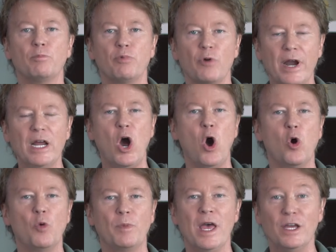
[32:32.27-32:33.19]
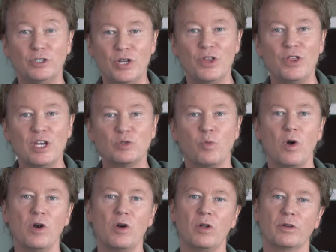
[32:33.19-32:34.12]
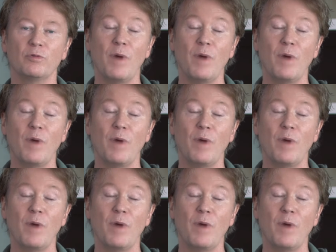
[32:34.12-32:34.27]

bring hope to this world.